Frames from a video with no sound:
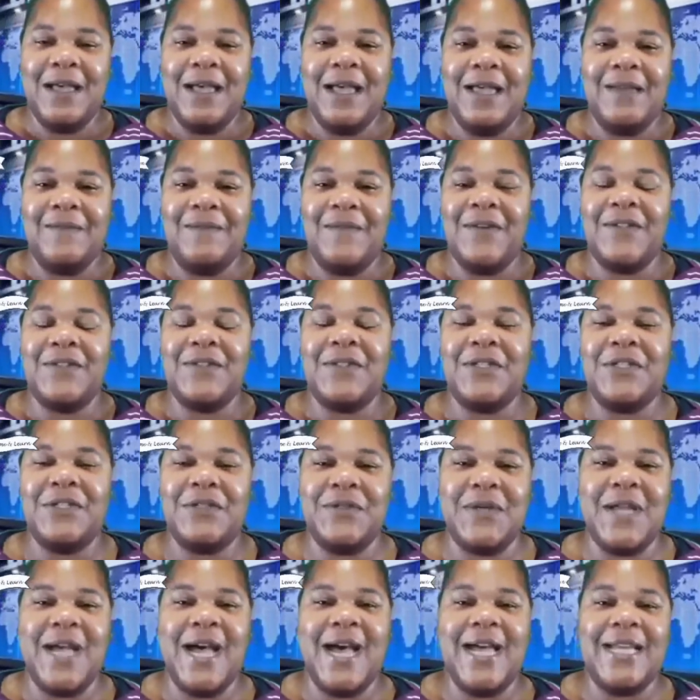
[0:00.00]
adventures,
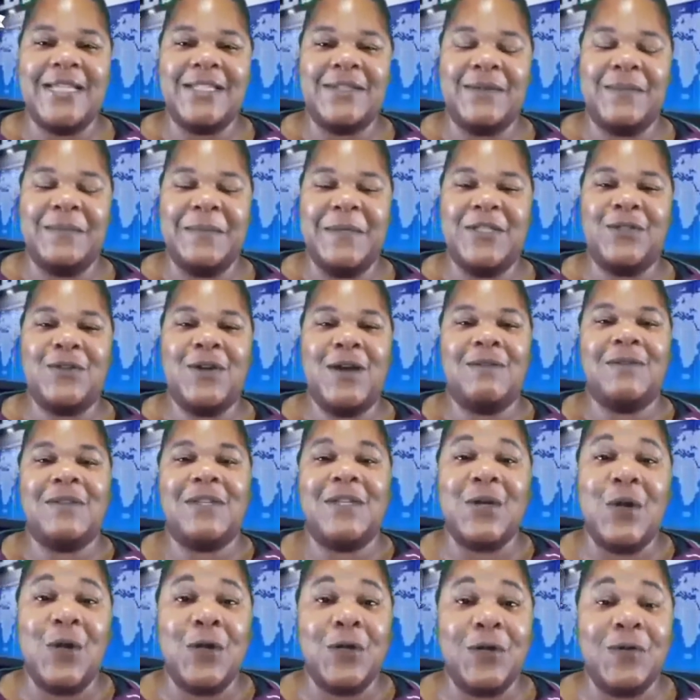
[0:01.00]
you guys, with me
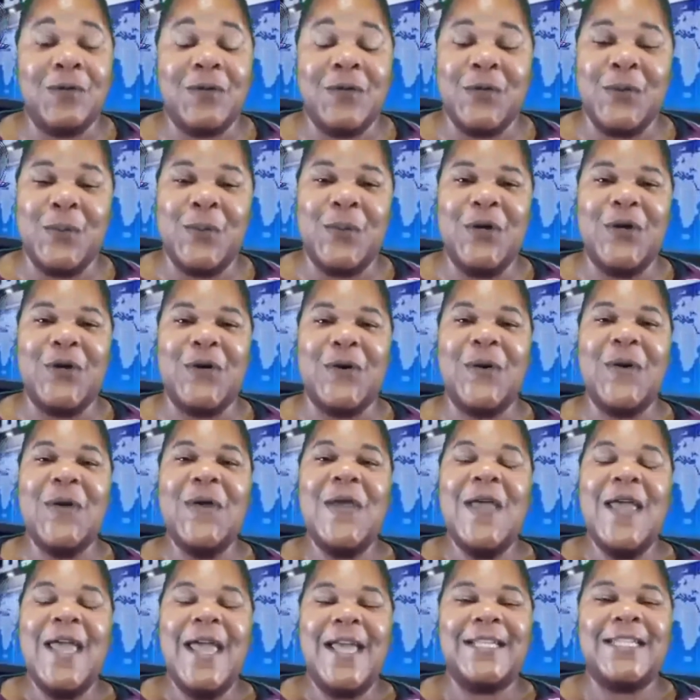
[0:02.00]
traveling all over the world.
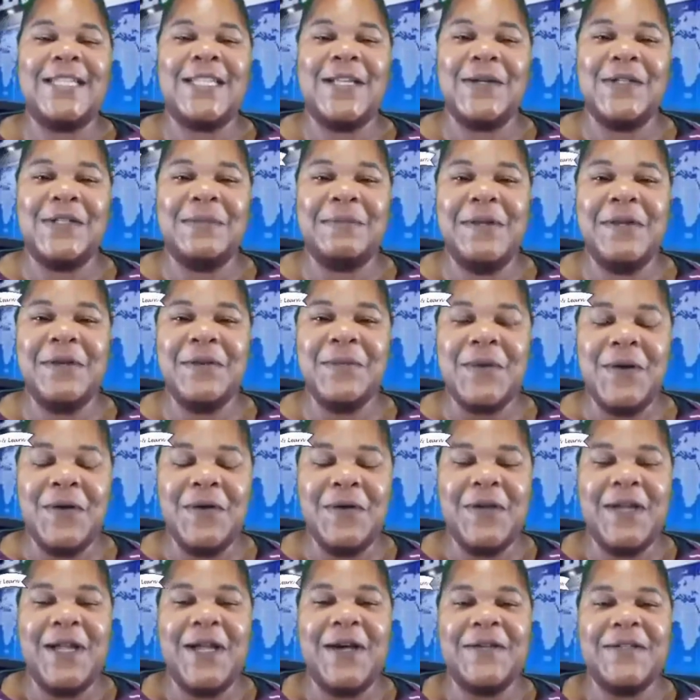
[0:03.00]
And so it's been a
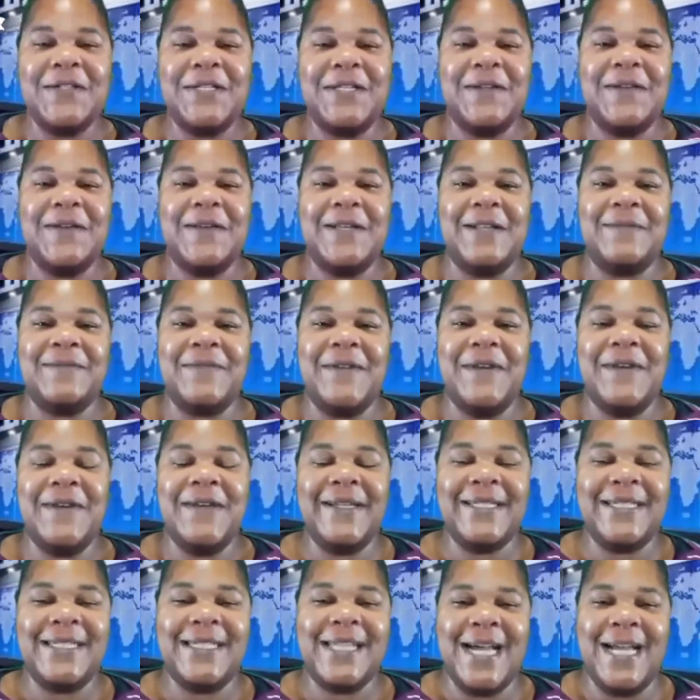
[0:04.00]
roller coaster, and I'm very
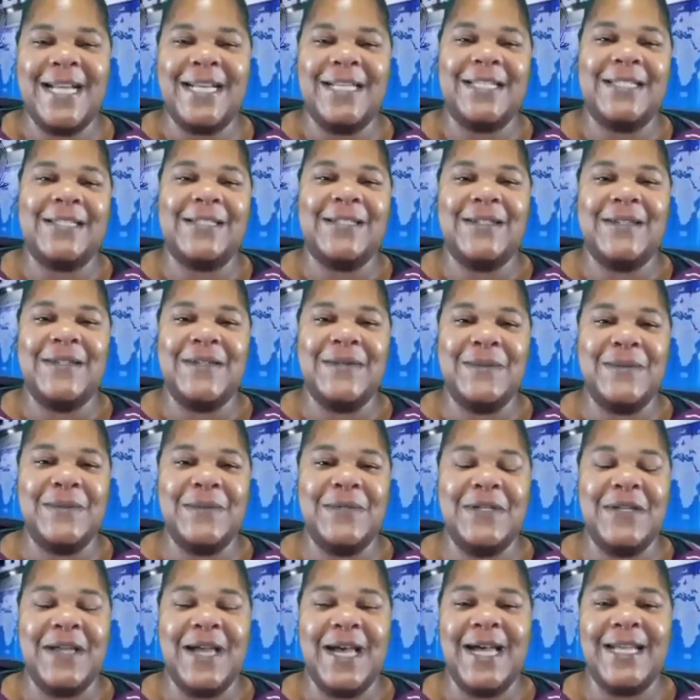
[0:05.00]
excited to
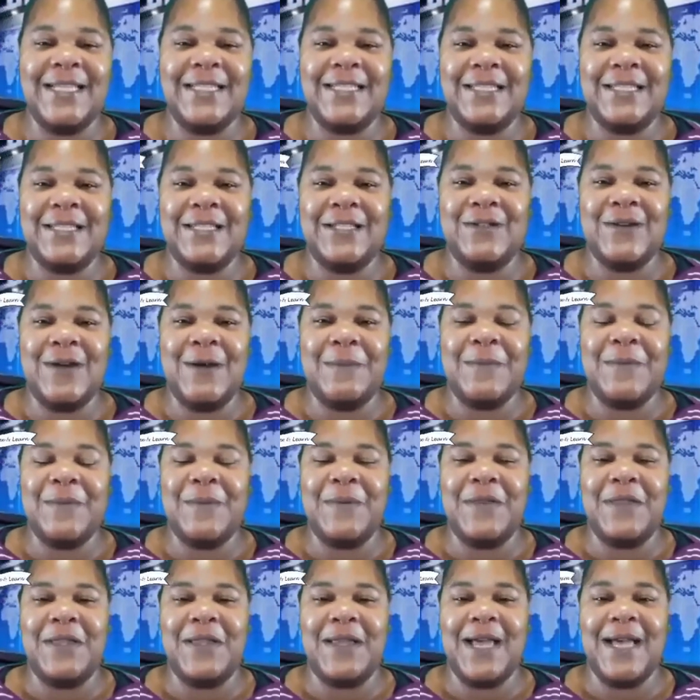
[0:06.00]
you guys to drop it
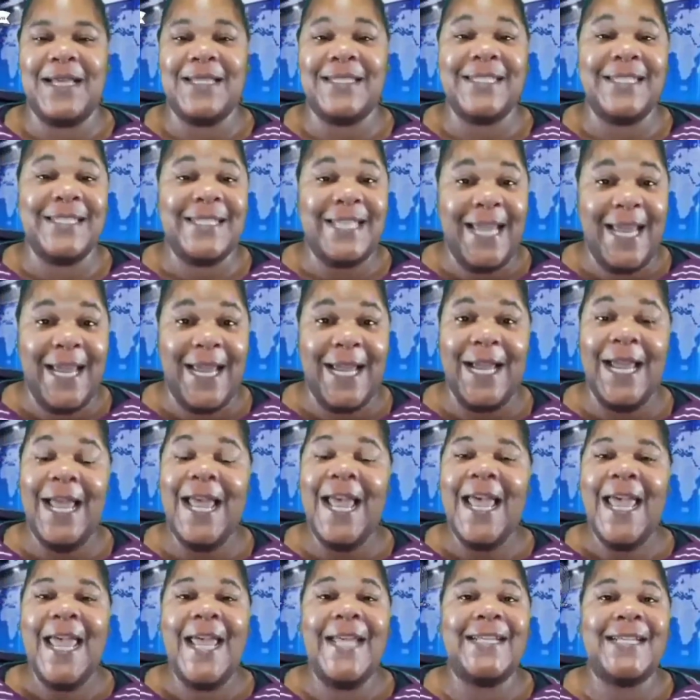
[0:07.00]
with you guys today.
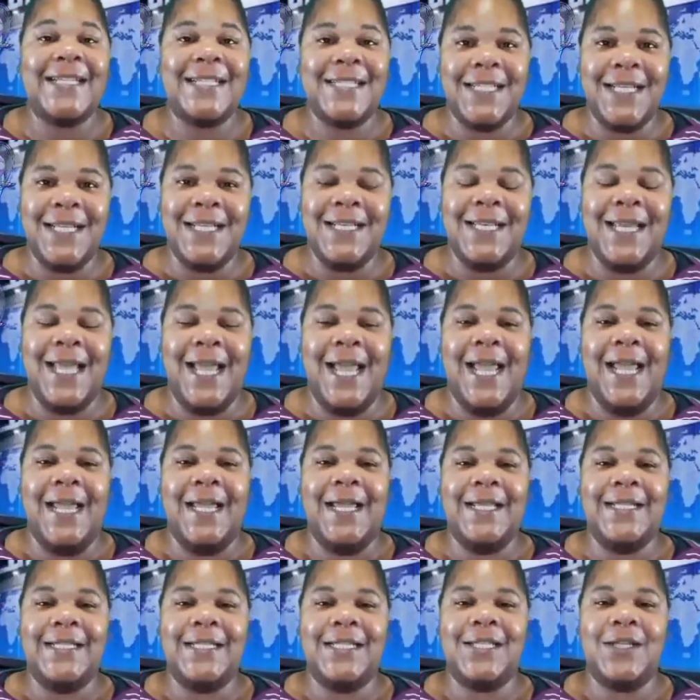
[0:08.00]
It's
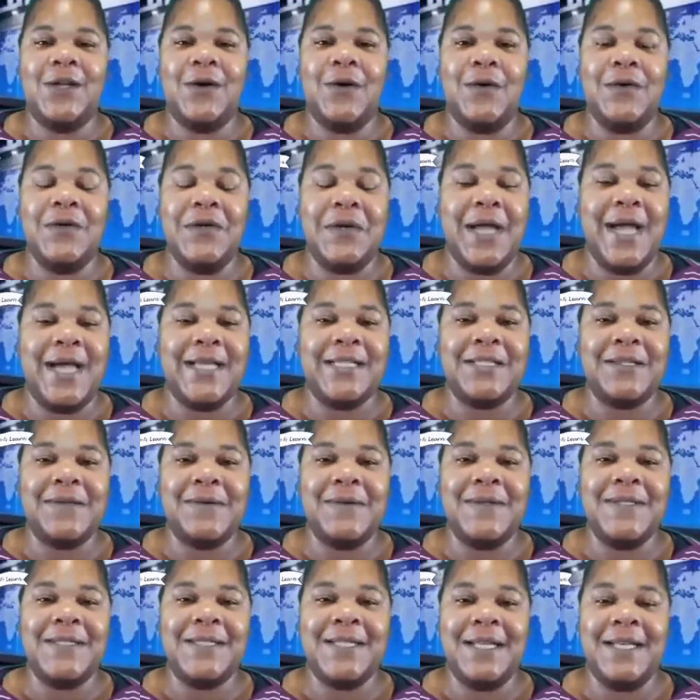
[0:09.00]
Sunday, and so you guys
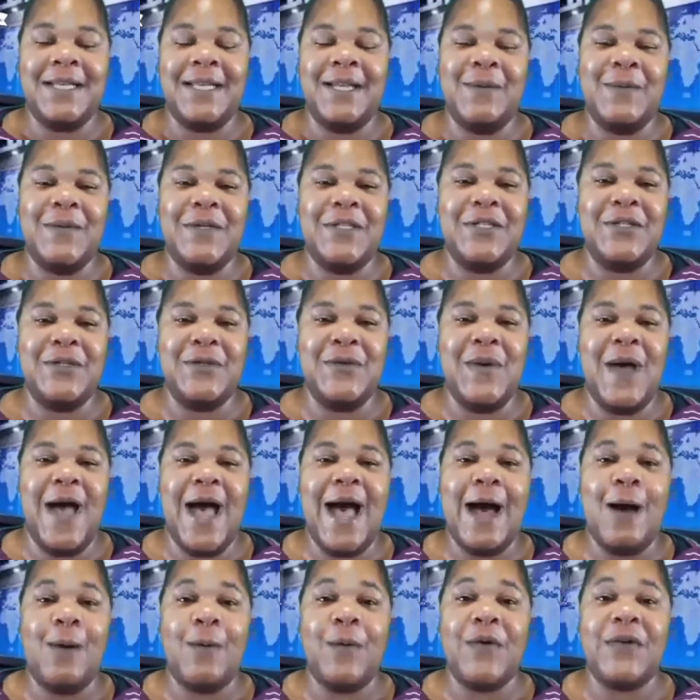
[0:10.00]
know on Sunday we do
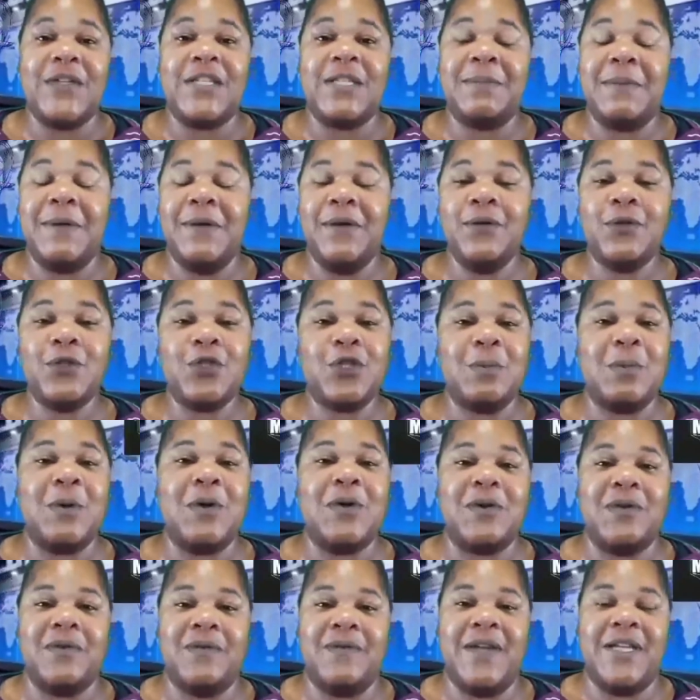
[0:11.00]
our spiritual
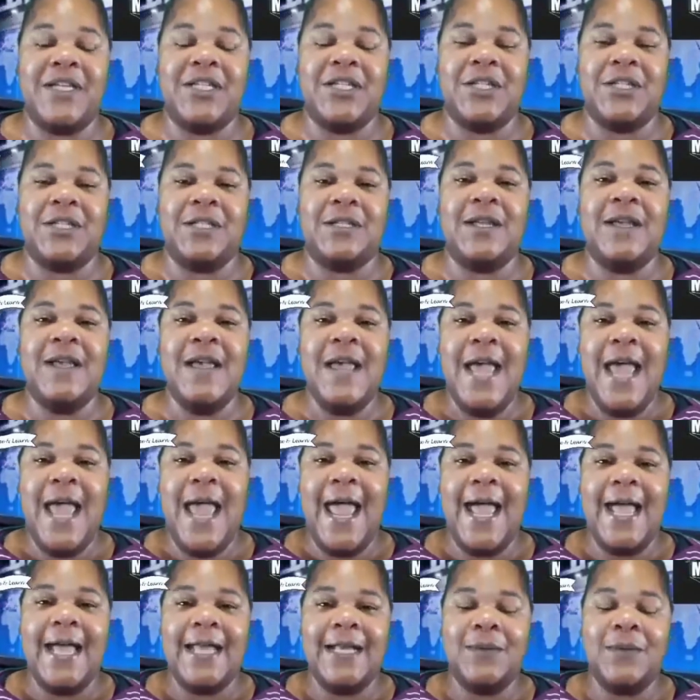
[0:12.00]
motivation,
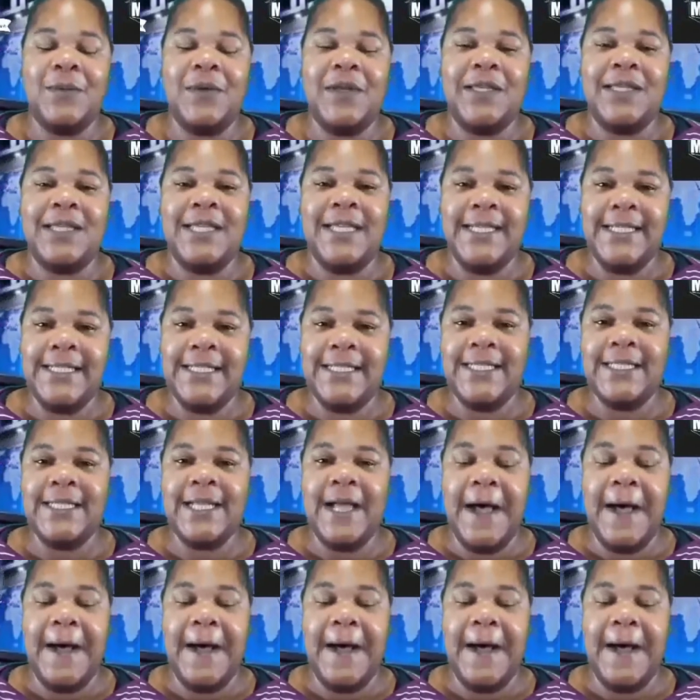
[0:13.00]
and with this